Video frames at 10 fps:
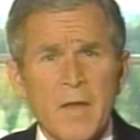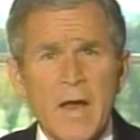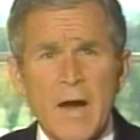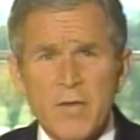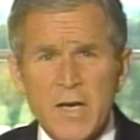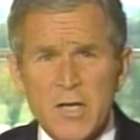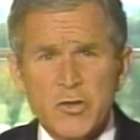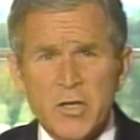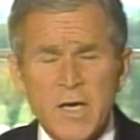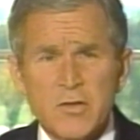Every
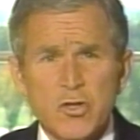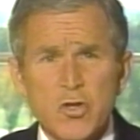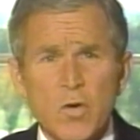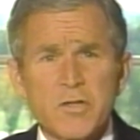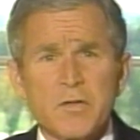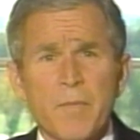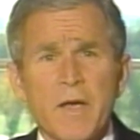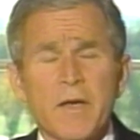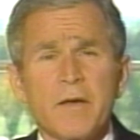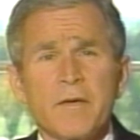nation has a choice to
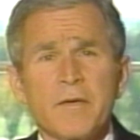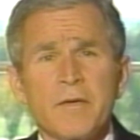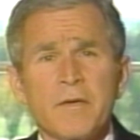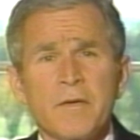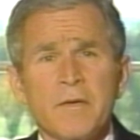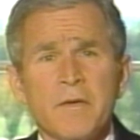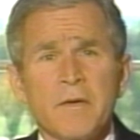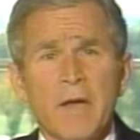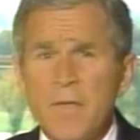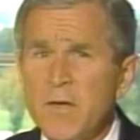make.
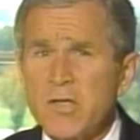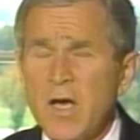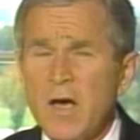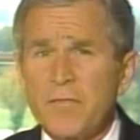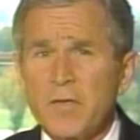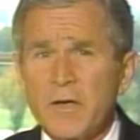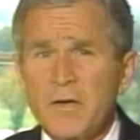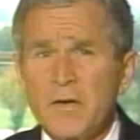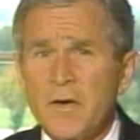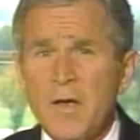In this conflict,
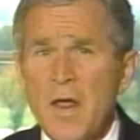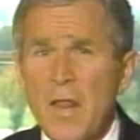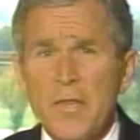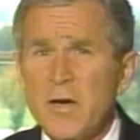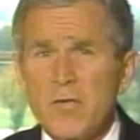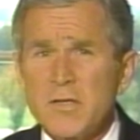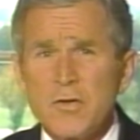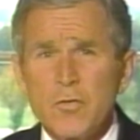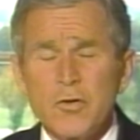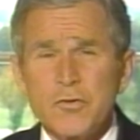there is
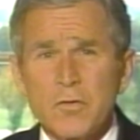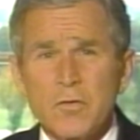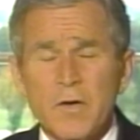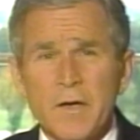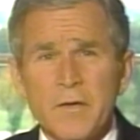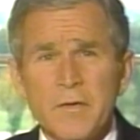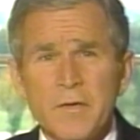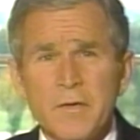no neutral ground.